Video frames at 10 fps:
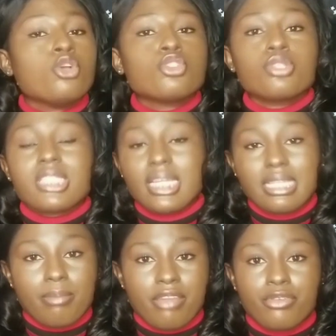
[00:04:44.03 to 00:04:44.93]
So check
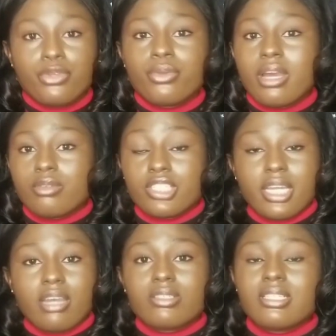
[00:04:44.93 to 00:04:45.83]
my video out.
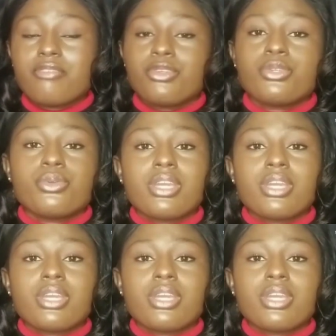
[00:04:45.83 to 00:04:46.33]
Check out that video.